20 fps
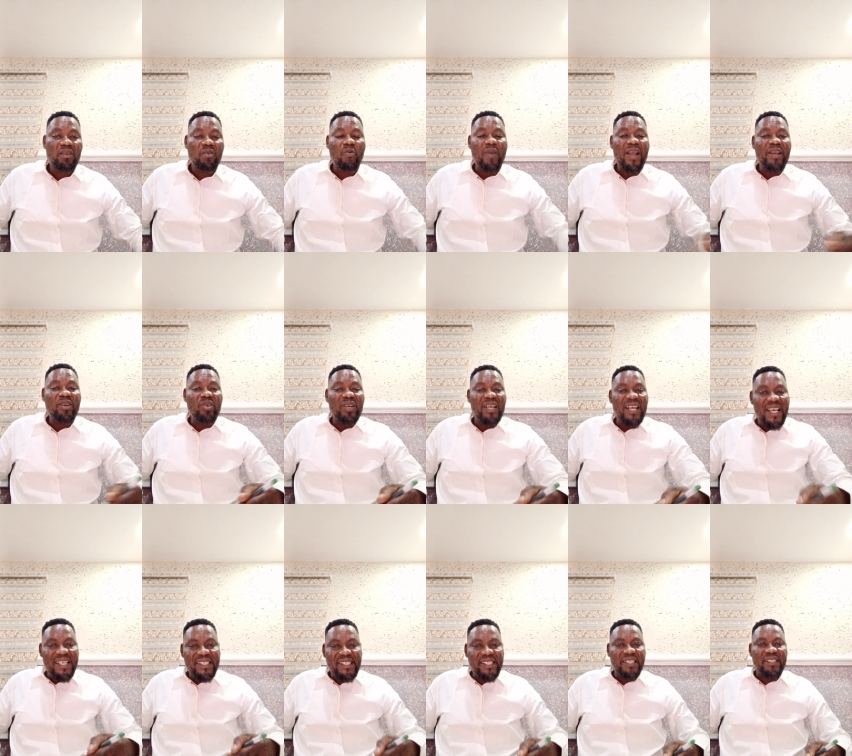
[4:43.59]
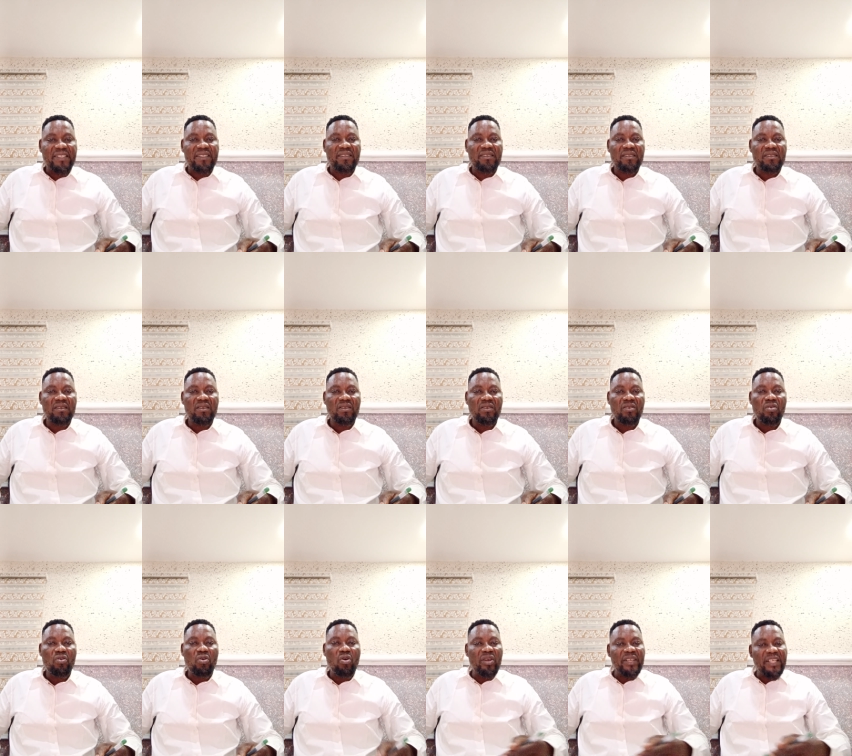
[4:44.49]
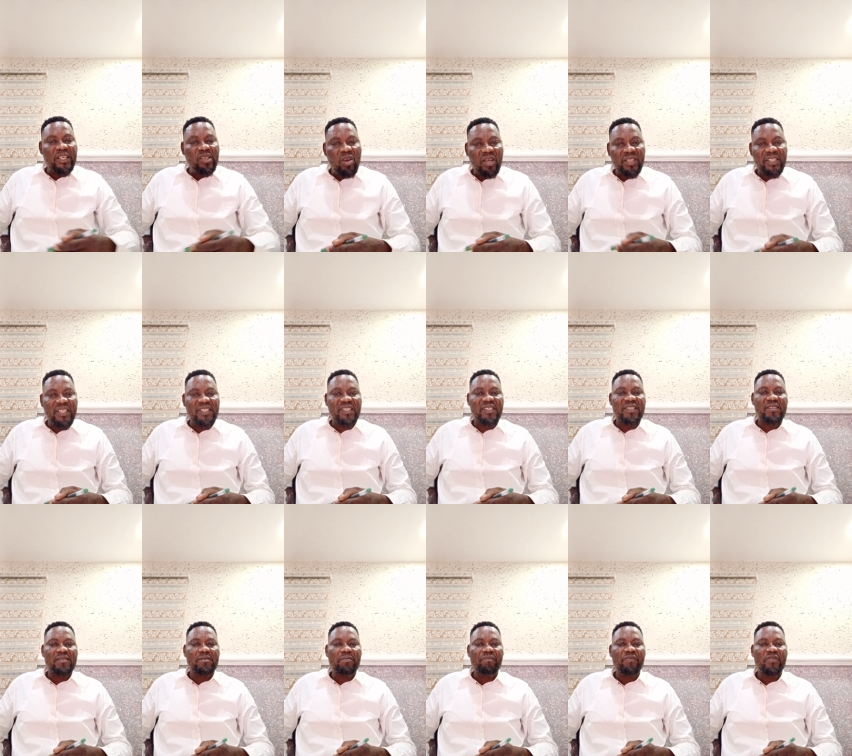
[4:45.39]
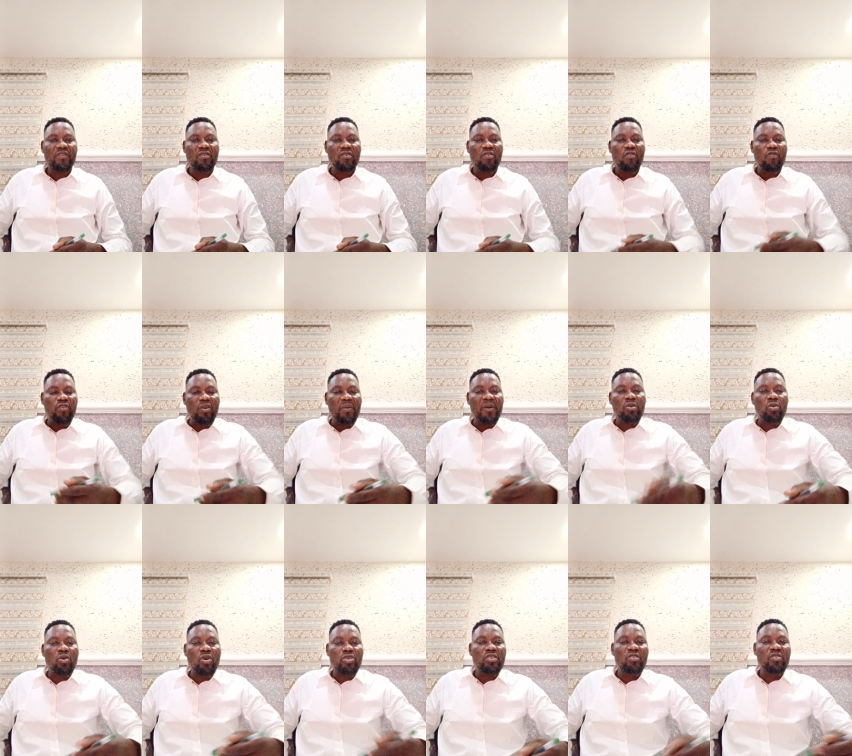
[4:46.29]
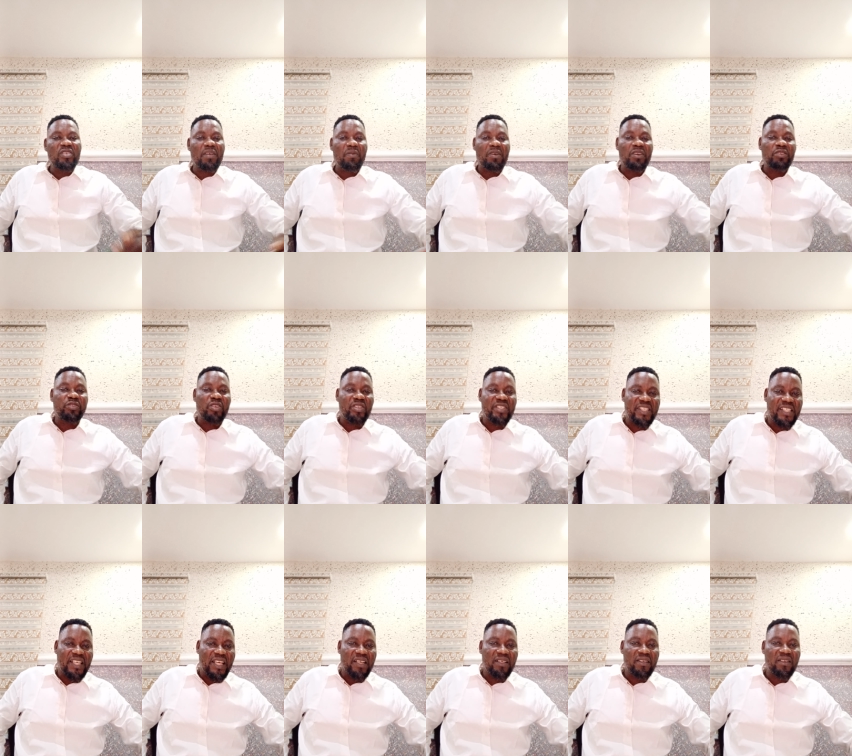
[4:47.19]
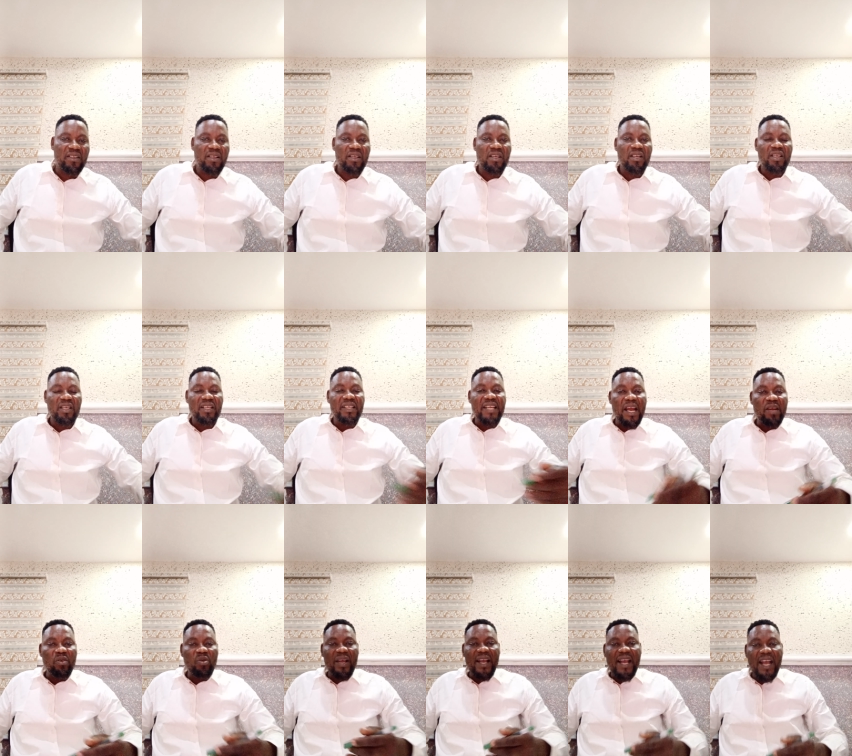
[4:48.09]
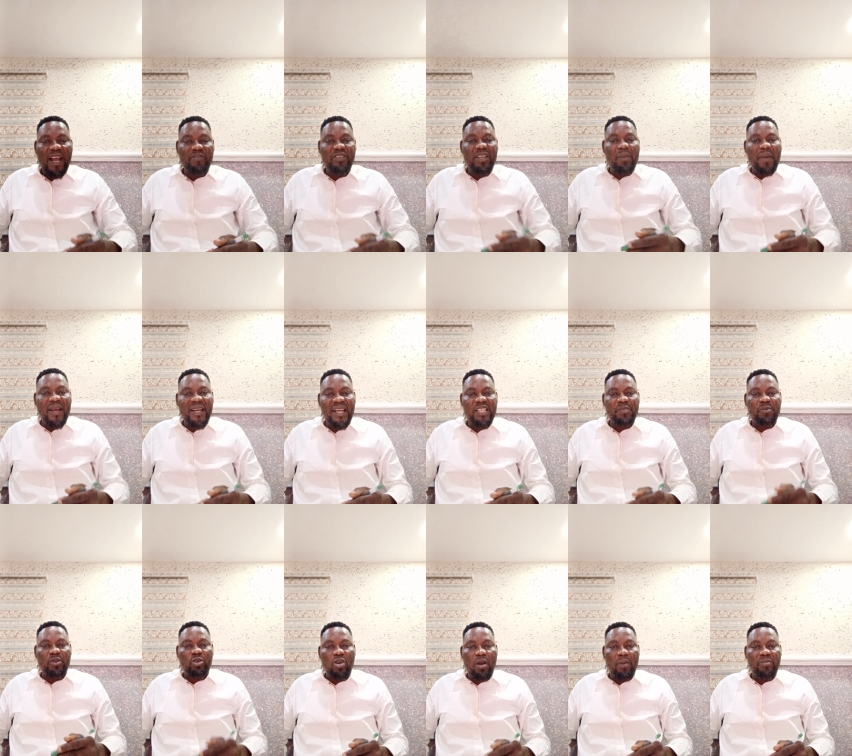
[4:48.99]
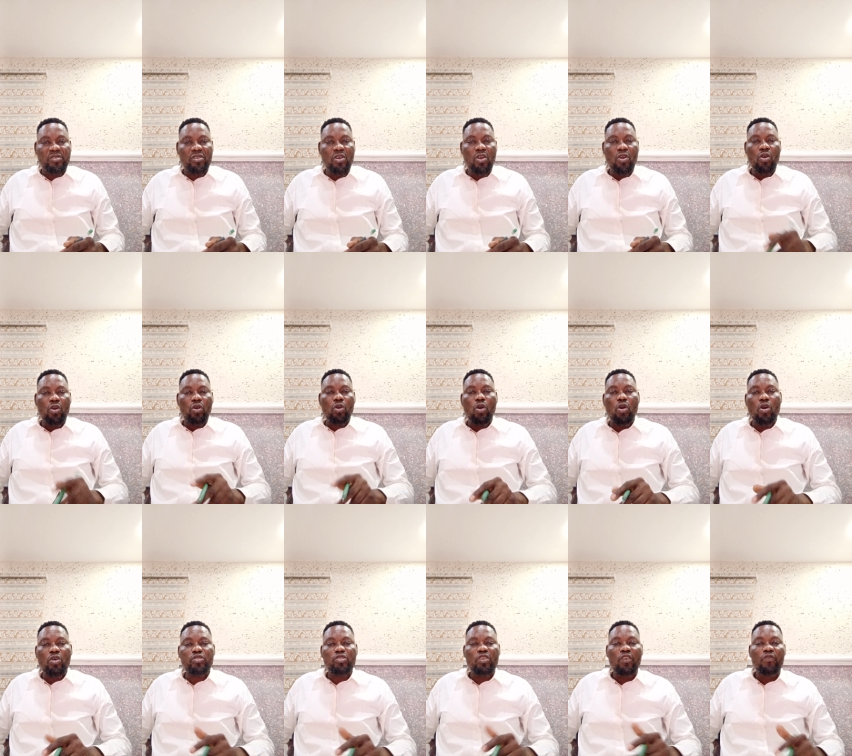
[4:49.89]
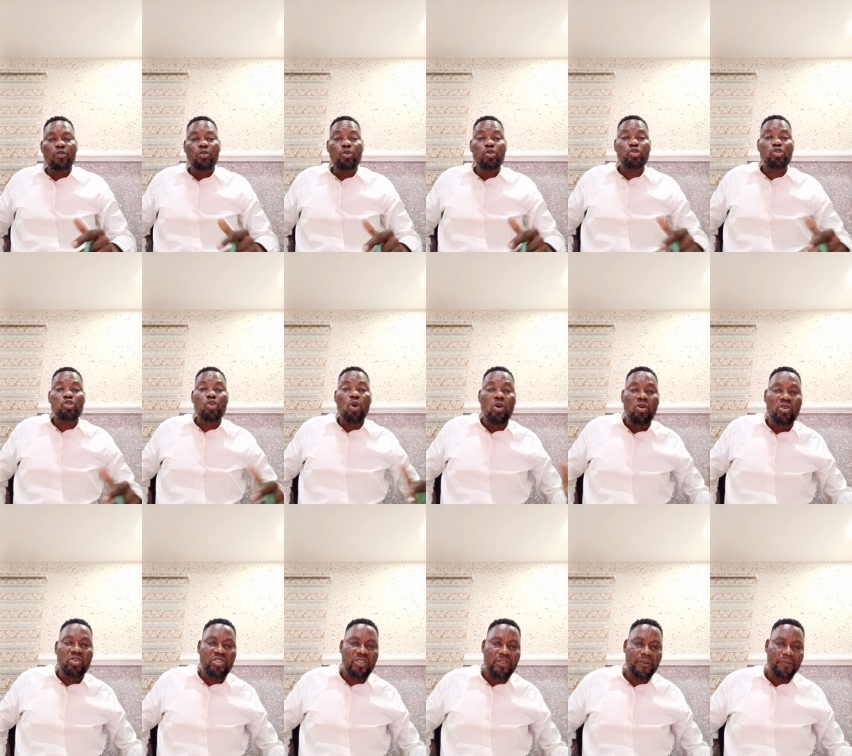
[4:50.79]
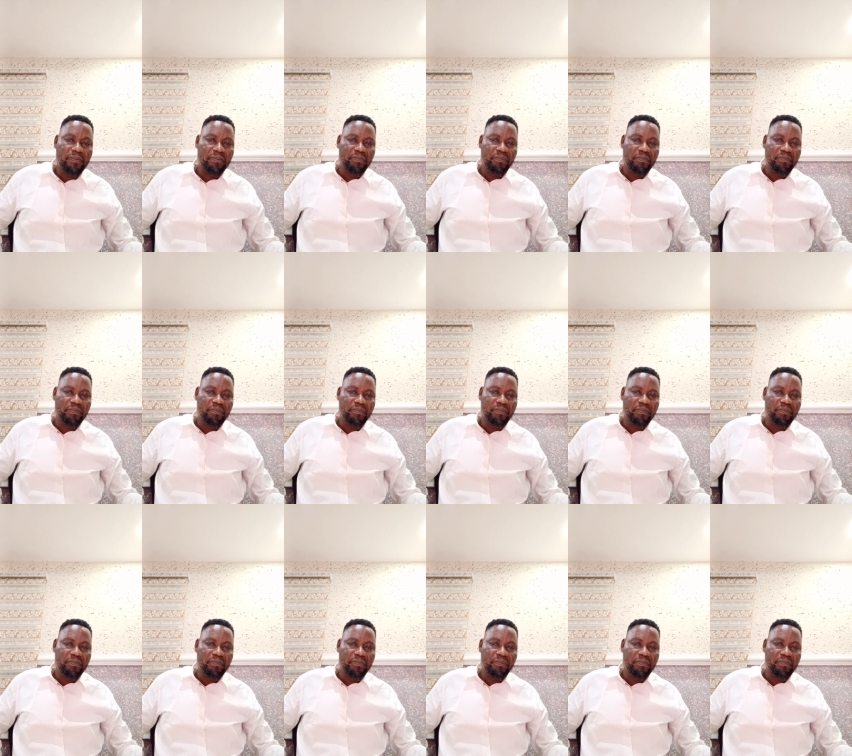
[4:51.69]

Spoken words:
When you less it or deduct it from the cost of goods available for sale, then you have the balance becomes cost of goods sold.